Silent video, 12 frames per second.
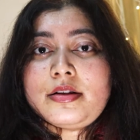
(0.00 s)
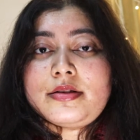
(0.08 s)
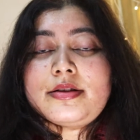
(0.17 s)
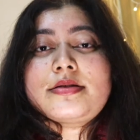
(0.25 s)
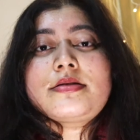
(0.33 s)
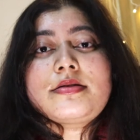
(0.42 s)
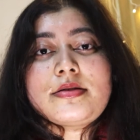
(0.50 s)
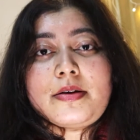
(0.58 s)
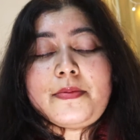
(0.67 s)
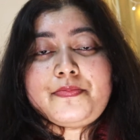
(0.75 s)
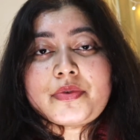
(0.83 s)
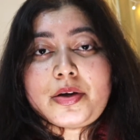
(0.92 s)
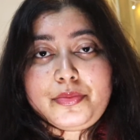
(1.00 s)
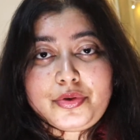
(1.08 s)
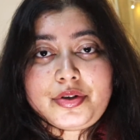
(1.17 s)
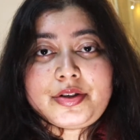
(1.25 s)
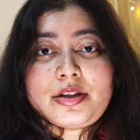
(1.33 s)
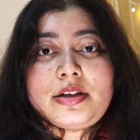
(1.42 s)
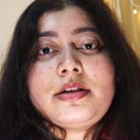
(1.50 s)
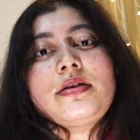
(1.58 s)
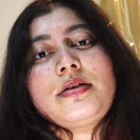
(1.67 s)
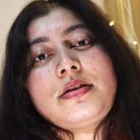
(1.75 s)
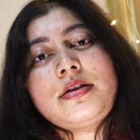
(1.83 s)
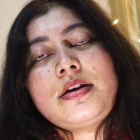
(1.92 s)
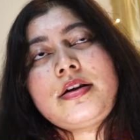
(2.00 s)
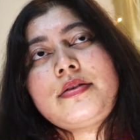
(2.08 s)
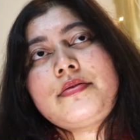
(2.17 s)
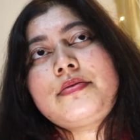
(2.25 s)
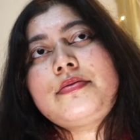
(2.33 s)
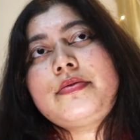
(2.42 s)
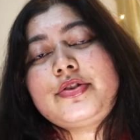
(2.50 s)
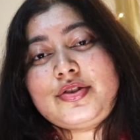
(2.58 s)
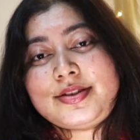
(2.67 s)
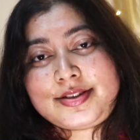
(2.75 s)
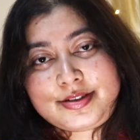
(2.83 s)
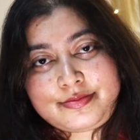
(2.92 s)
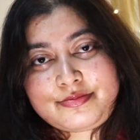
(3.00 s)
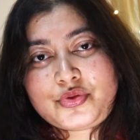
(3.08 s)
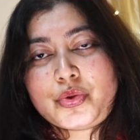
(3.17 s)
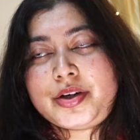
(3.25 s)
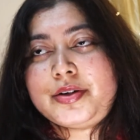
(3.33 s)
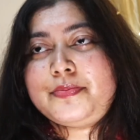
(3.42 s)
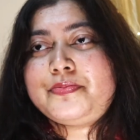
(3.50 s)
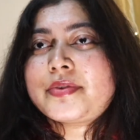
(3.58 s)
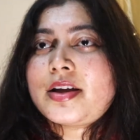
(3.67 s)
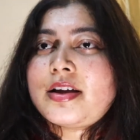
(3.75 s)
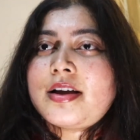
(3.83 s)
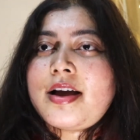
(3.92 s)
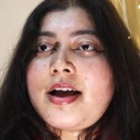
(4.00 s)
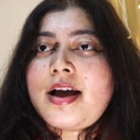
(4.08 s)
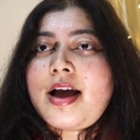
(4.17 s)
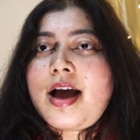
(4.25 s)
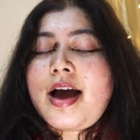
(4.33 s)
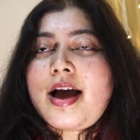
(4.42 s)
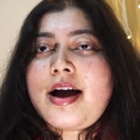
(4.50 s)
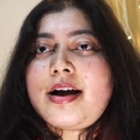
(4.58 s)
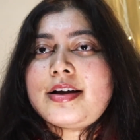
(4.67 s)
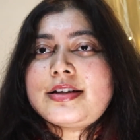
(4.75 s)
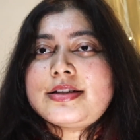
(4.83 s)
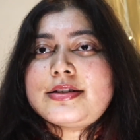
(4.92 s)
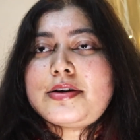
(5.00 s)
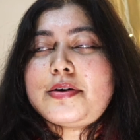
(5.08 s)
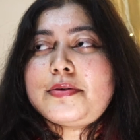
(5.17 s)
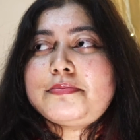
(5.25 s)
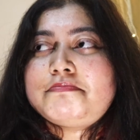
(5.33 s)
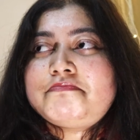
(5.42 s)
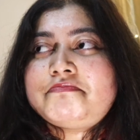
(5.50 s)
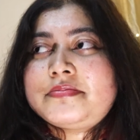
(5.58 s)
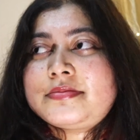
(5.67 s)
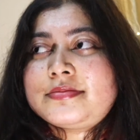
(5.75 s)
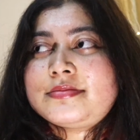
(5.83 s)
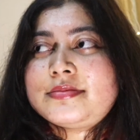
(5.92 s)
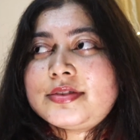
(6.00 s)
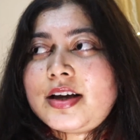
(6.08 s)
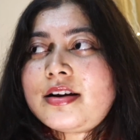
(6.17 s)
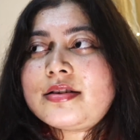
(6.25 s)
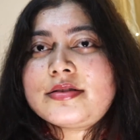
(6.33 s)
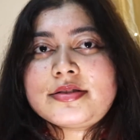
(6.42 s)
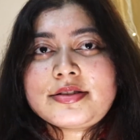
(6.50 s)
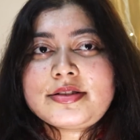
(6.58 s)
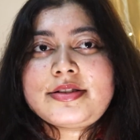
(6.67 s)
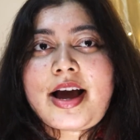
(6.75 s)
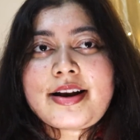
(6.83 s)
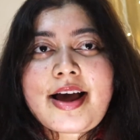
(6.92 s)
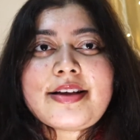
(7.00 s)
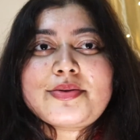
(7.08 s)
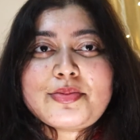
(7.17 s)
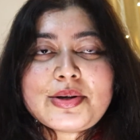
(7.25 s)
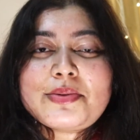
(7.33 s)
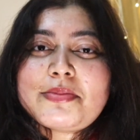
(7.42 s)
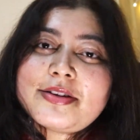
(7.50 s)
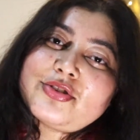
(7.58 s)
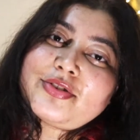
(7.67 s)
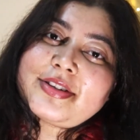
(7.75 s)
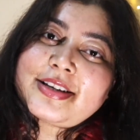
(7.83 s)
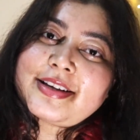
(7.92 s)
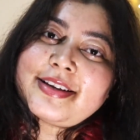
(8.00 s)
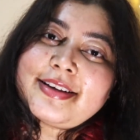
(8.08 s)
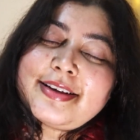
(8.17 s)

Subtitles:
this community, which is Twitter. And yeah, so that has been my journey.